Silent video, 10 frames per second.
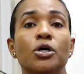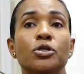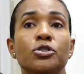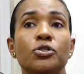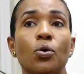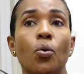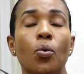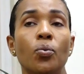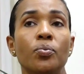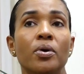
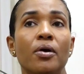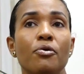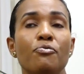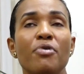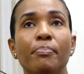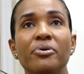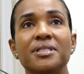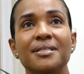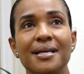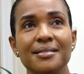So
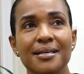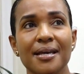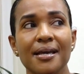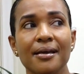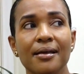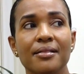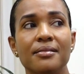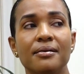representing